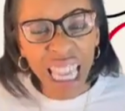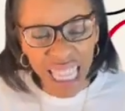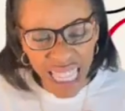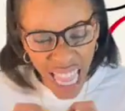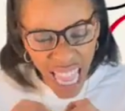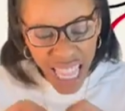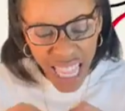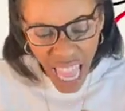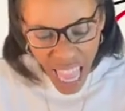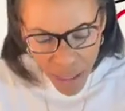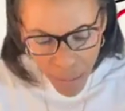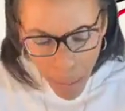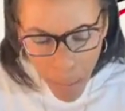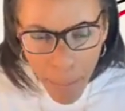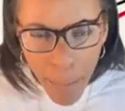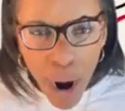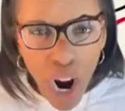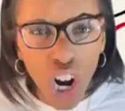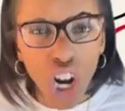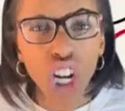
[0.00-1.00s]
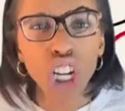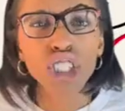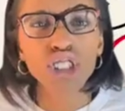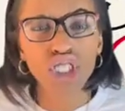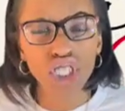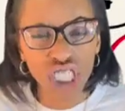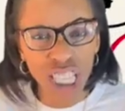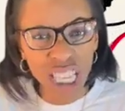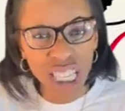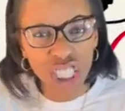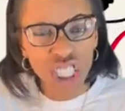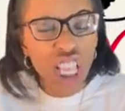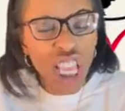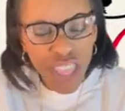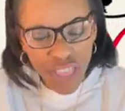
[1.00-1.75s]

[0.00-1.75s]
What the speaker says: and merge these